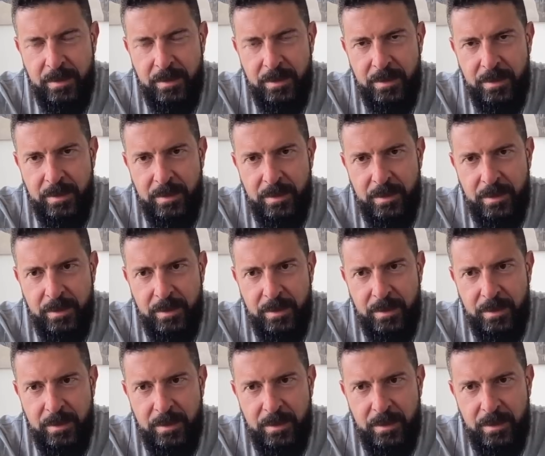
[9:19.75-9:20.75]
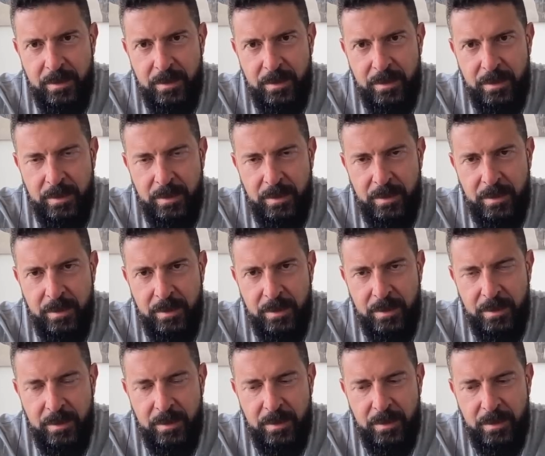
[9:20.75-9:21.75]

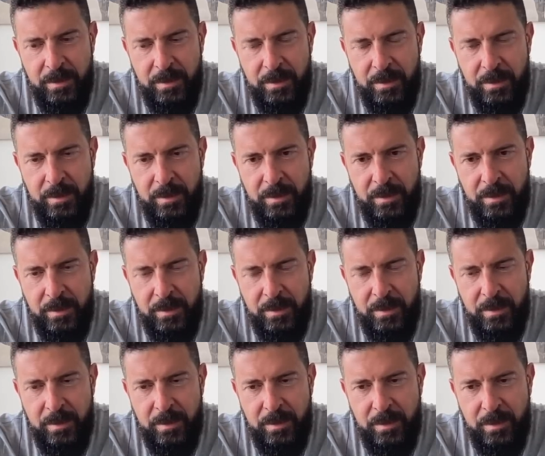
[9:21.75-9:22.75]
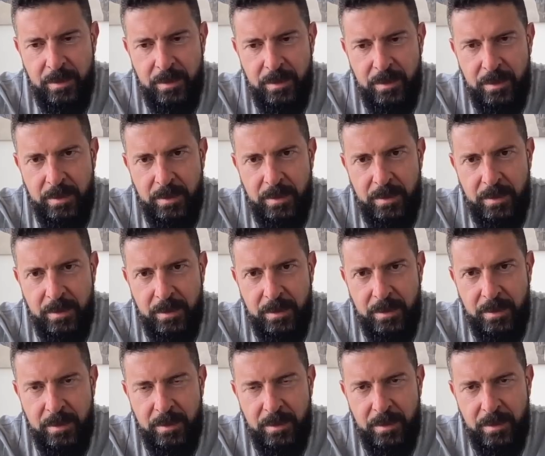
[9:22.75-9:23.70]
[no speech]